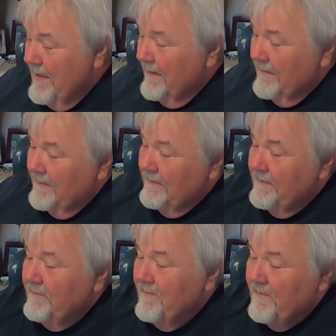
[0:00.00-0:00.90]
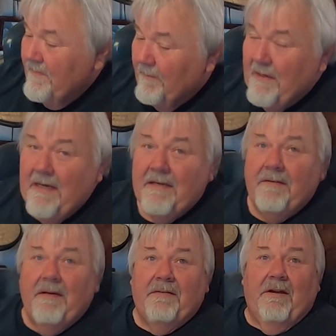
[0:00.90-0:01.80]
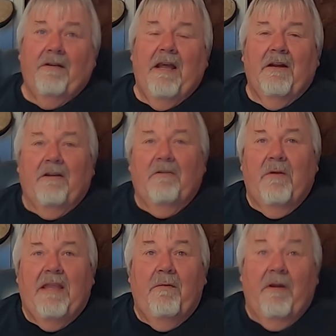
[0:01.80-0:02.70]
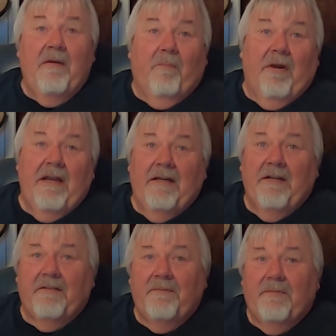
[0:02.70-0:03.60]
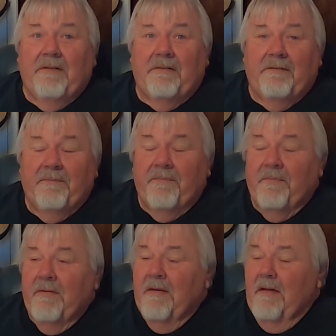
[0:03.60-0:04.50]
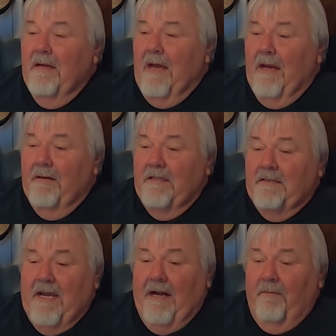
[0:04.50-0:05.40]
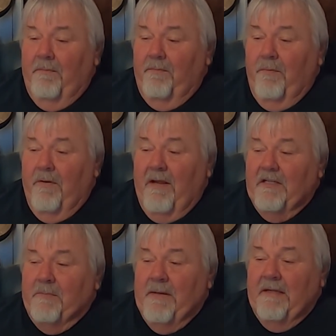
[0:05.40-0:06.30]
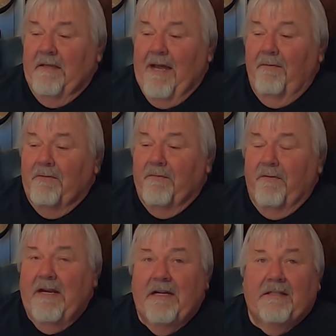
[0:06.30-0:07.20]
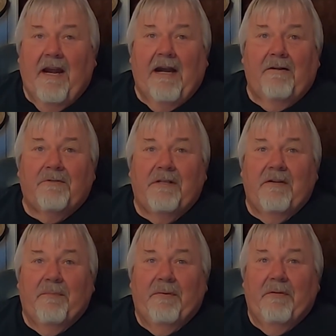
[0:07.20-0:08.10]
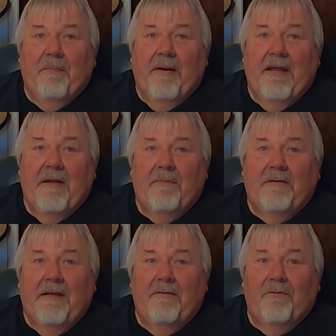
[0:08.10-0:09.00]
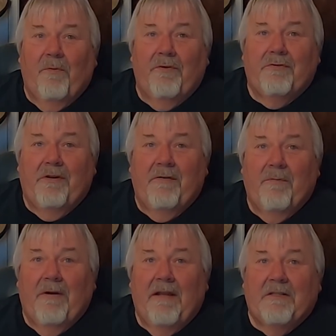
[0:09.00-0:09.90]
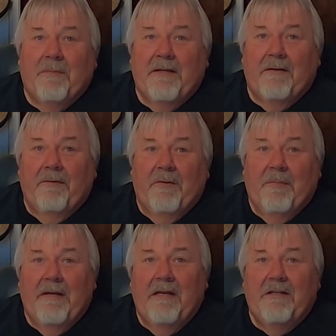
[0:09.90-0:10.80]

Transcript: I mean, it turned out a good weekend. We didn't break nothing, but I guess kind of what I expected. I was afraid the tires were getting pretty bad, but they were worse than what I expected them to be.